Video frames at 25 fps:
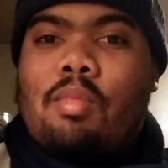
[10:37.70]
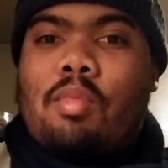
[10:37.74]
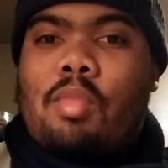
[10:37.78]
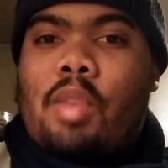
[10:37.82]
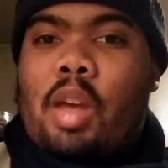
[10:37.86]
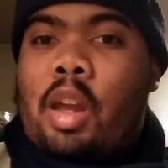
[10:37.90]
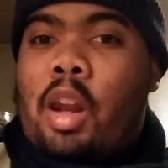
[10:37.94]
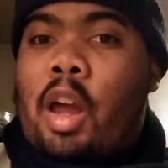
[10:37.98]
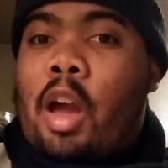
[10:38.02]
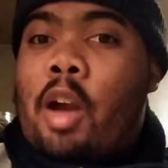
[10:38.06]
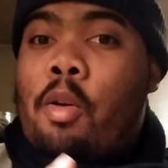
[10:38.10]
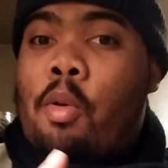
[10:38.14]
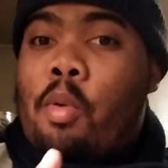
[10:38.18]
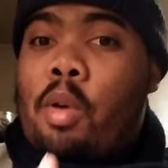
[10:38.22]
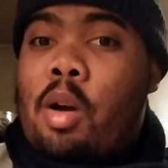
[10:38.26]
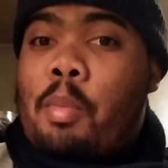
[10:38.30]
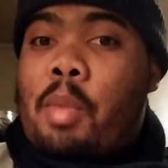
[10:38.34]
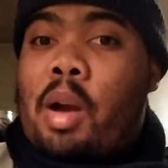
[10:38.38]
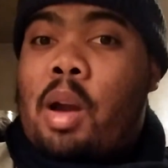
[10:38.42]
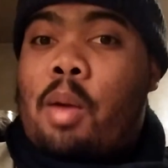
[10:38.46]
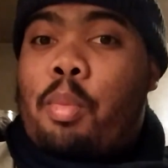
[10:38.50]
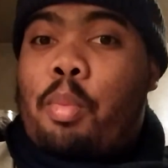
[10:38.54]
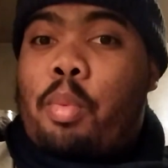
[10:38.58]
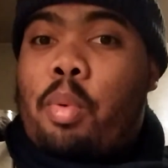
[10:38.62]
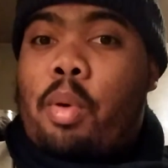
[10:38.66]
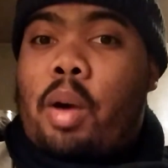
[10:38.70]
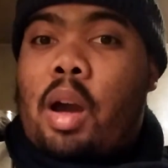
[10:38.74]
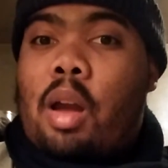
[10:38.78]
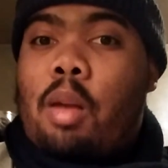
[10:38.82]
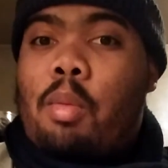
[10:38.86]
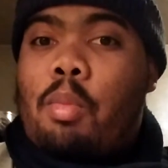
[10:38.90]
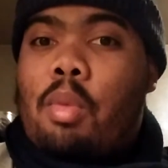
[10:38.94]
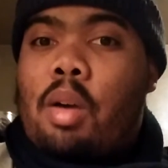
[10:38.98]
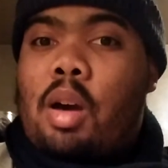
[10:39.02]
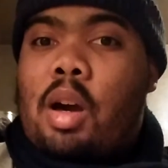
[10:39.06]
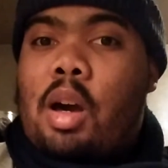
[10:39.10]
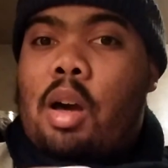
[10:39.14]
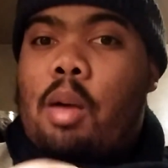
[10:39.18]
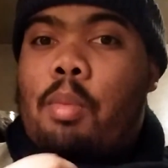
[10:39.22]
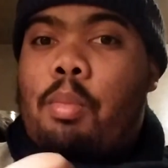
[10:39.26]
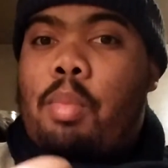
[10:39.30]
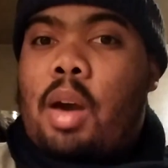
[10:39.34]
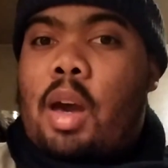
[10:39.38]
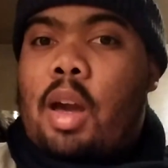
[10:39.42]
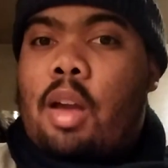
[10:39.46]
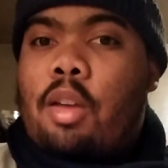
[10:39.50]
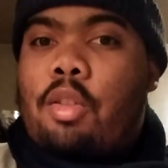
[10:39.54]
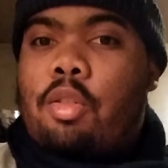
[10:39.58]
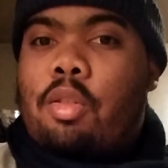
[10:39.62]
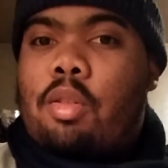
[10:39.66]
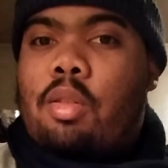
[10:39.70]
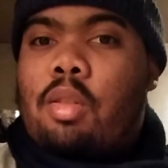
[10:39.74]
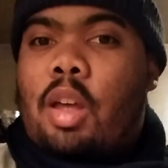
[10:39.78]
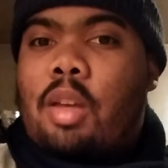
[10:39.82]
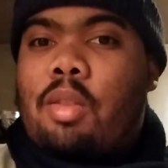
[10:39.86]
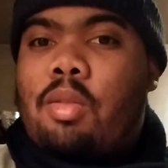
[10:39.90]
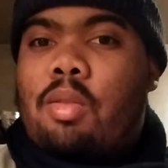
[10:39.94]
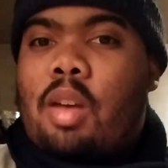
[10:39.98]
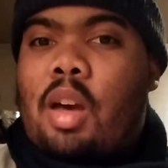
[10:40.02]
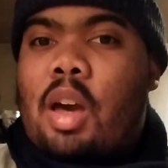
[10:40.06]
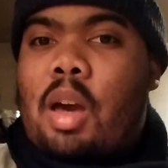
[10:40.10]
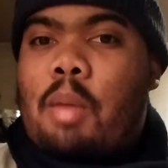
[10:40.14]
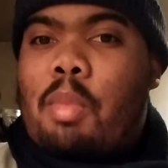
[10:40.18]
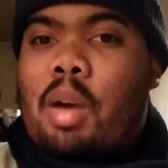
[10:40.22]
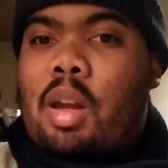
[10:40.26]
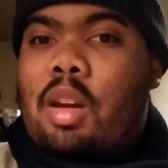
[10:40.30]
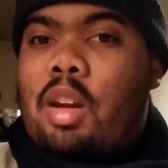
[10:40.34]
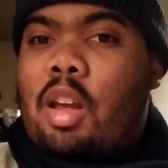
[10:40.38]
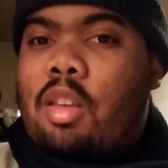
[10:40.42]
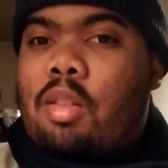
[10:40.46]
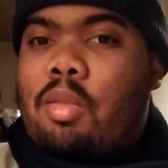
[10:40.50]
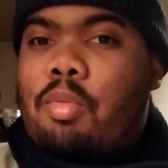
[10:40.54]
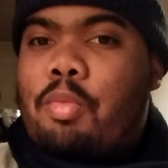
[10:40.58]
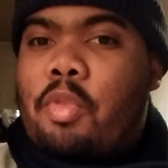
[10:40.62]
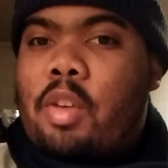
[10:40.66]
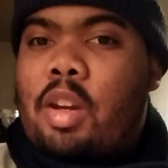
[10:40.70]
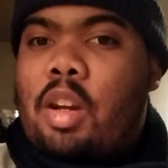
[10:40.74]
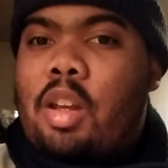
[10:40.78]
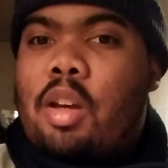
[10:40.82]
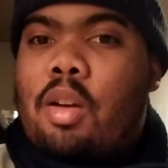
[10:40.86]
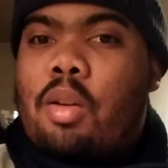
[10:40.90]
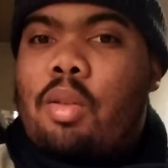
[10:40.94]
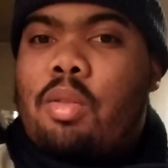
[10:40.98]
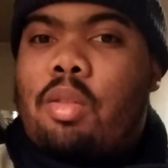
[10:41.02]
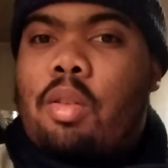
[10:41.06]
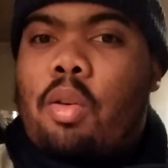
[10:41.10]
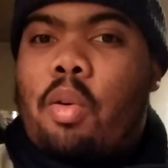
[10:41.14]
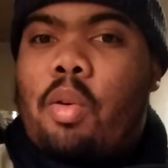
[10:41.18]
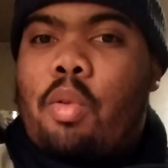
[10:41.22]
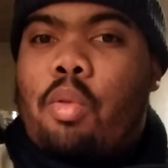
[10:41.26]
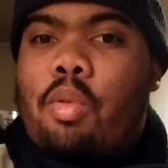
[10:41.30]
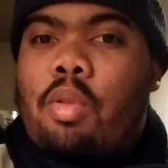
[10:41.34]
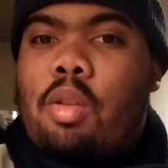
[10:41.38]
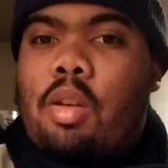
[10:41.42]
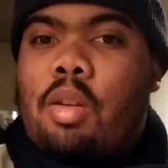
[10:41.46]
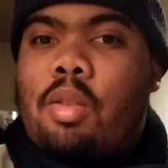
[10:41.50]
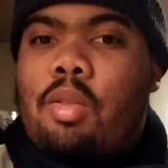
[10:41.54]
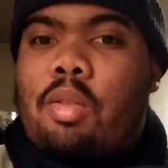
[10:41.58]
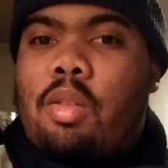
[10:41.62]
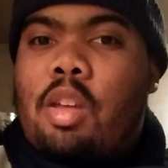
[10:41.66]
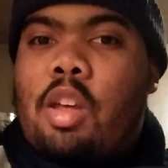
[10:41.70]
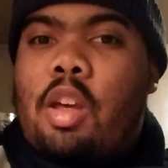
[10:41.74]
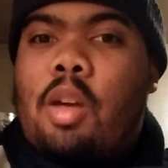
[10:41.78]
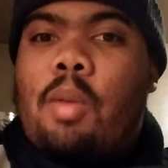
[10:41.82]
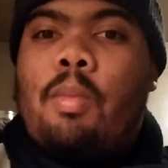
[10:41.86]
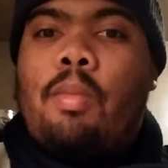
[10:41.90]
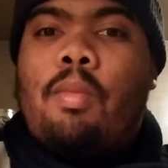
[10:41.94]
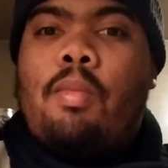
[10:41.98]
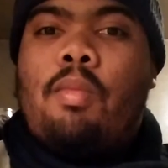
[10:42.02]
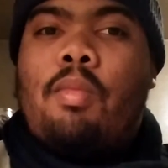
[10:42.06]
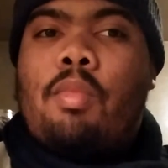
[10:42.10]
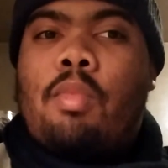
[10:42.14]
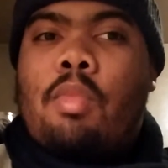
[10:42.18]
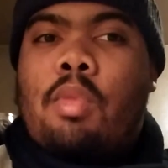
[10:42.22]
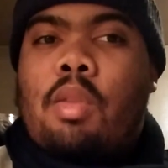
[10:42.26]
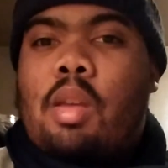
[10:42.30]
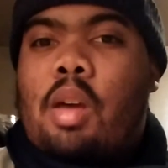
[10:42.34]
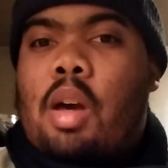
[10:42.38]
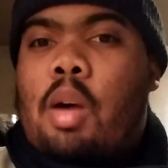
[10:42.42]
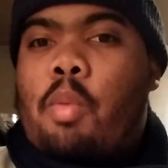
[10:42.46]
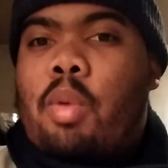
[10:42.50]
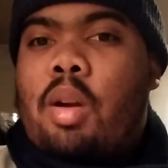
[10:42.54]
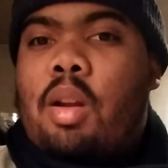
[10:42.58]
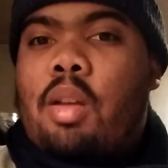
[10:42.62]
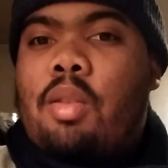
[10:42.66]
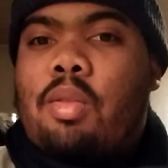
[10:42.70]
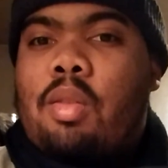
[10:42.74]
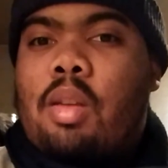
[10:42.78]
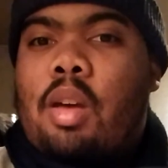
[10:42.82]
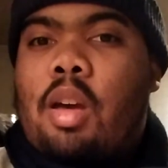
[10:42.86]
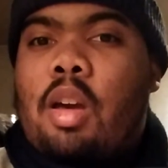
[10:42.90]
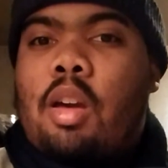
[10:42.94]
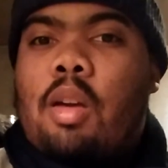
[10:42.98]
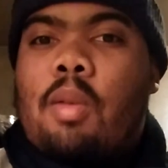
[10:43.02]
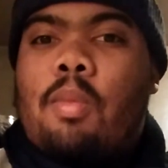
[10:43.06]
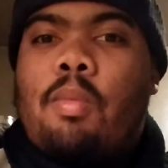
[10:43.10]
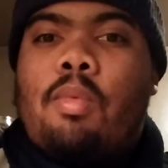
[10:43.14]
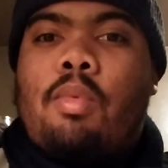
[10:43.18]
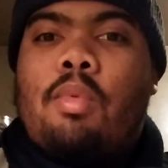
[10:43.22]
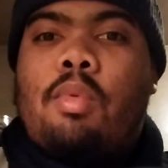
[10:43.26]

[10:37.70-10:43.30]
And I will wear my pride patch next time, my next video, so you can see what it looks like.